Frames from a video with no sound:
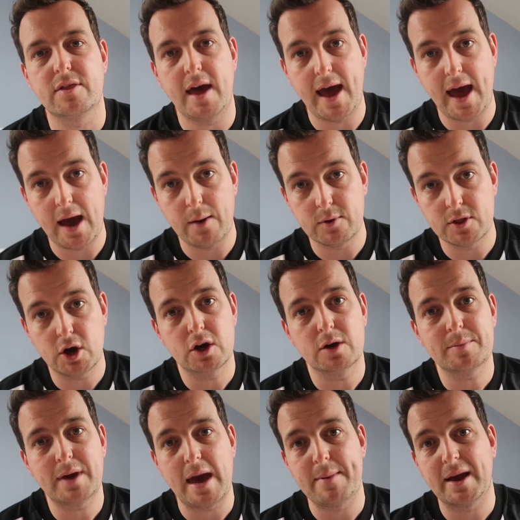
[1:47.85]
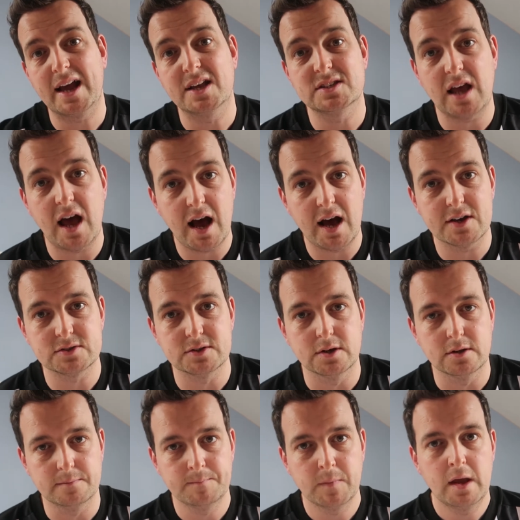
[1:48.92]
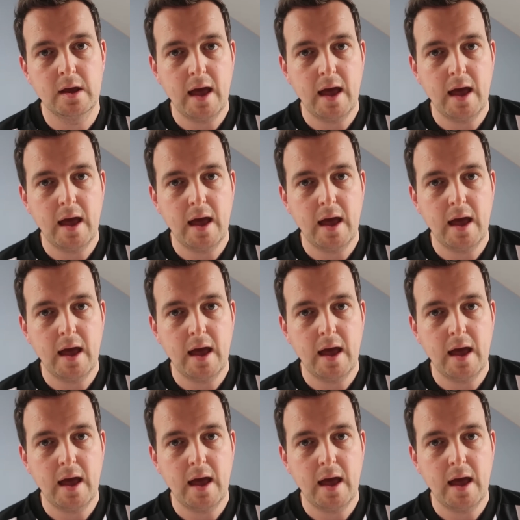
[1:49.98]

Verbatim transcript: uh, with a home game against Arsenal.